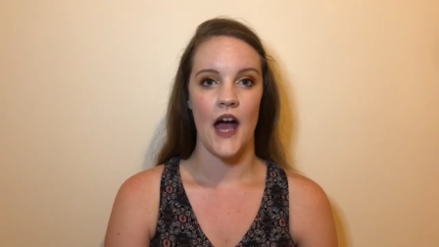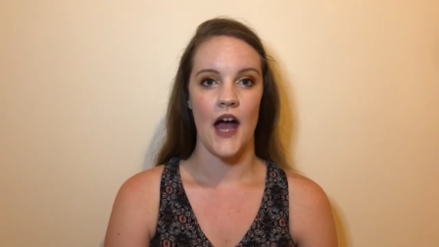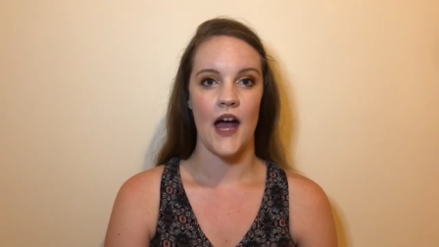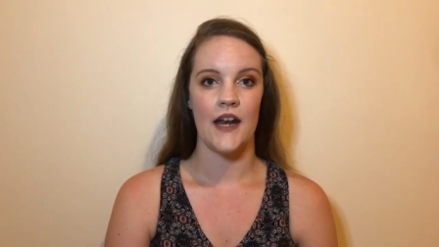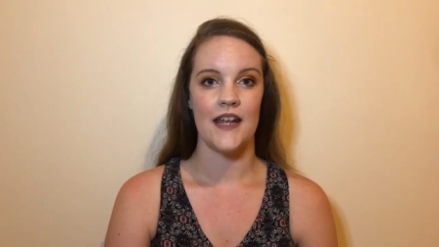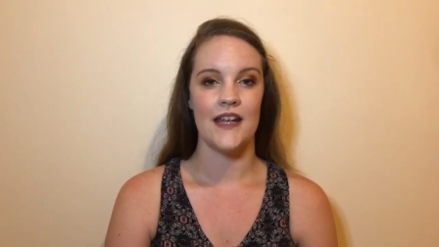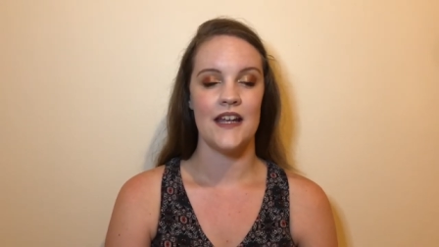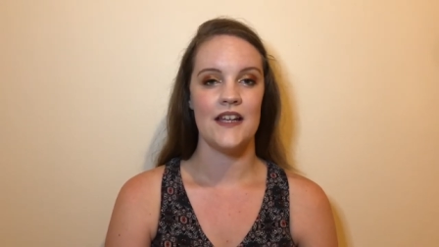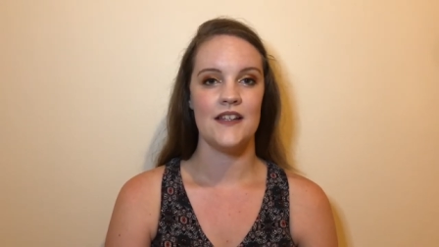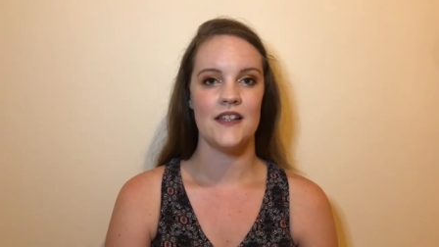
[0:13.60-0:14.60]
and it
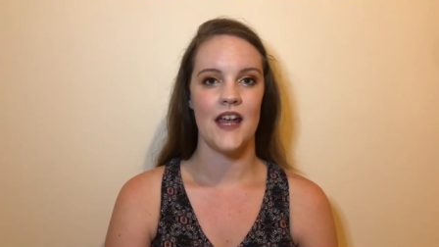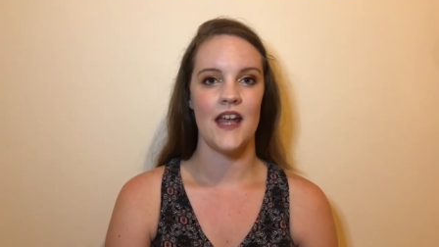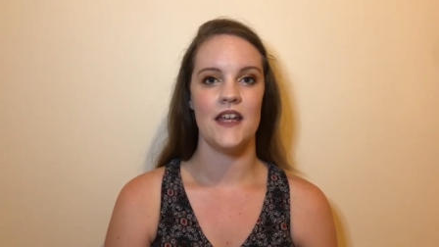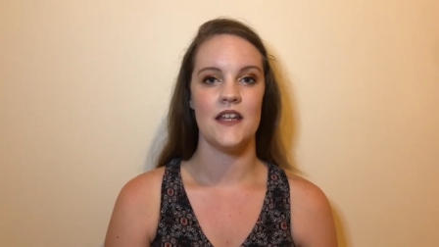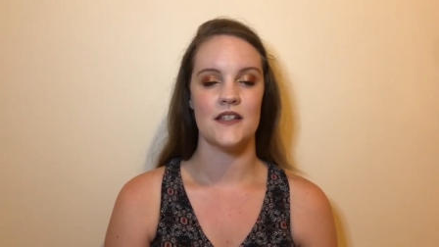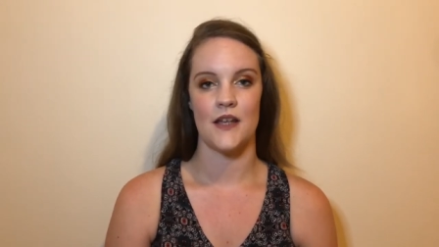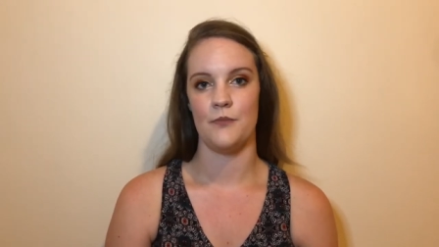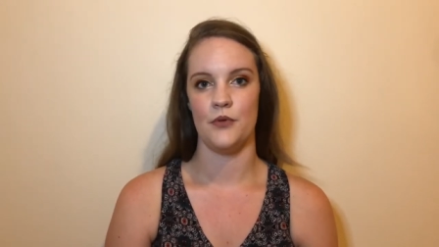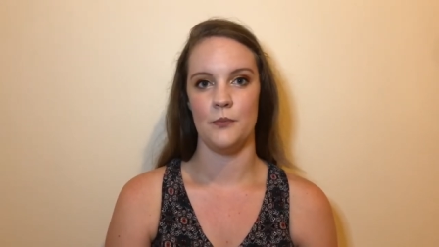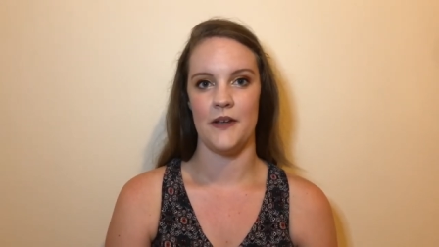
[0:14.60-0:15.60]
is a
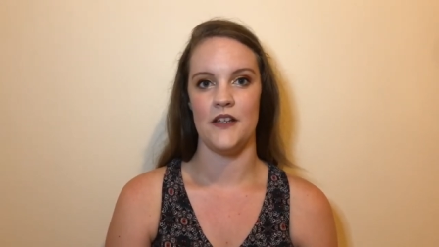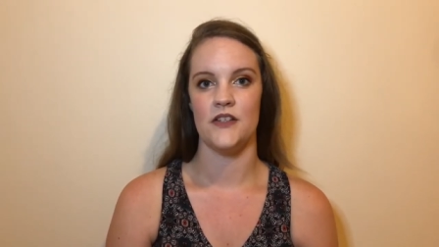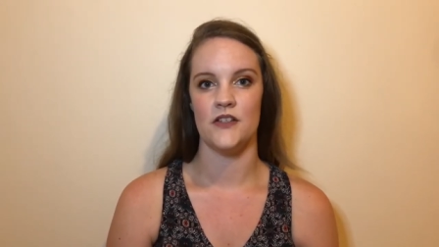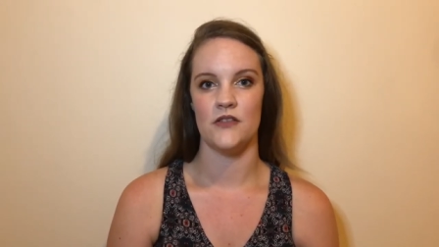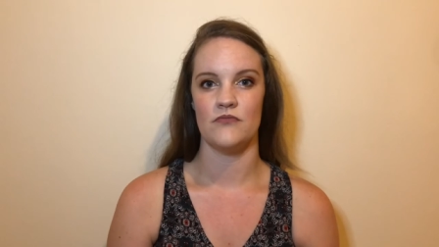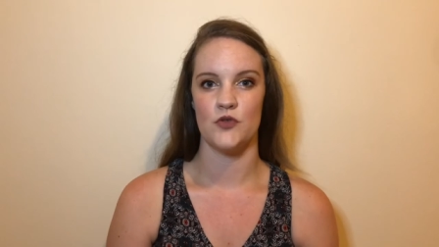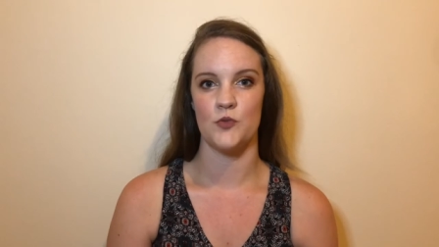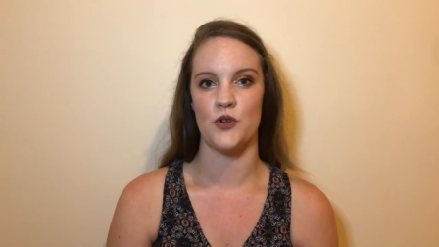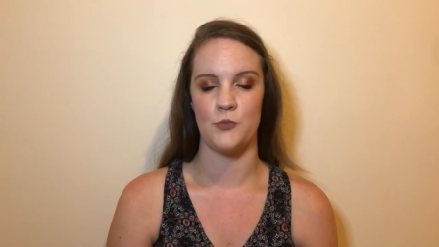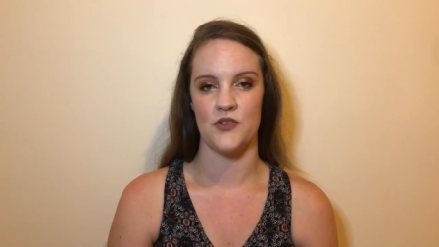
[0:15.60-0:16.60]
sample based
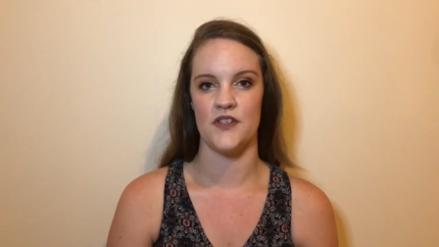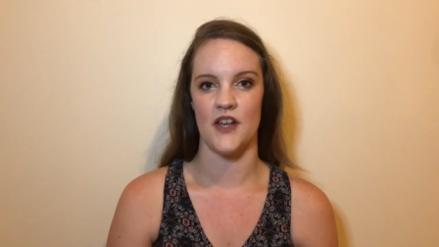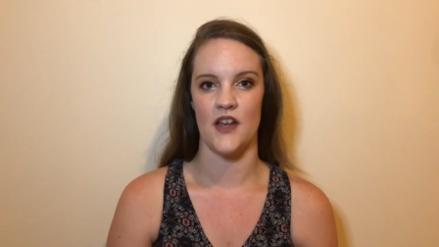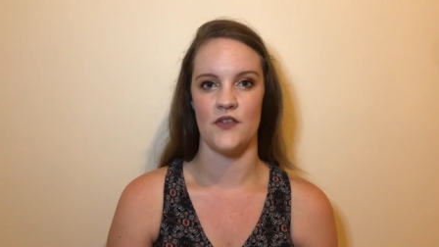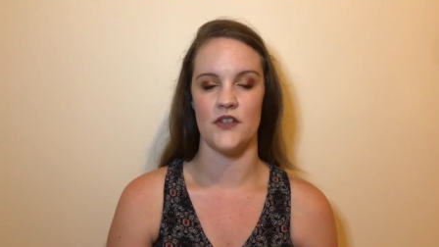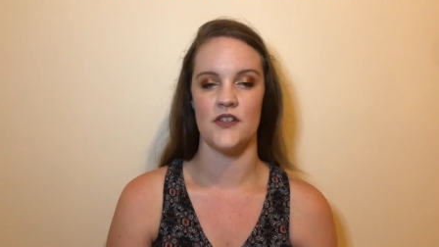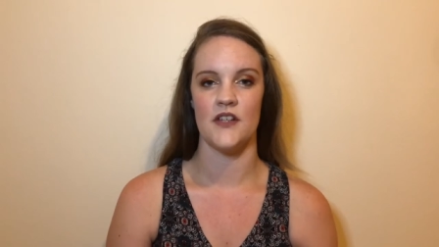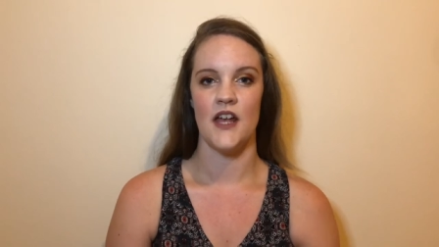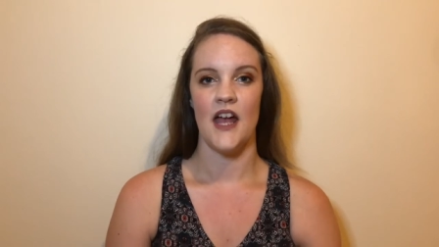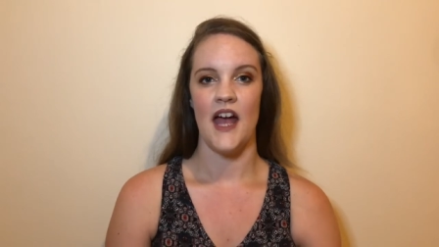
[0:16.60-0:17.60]
subscription service.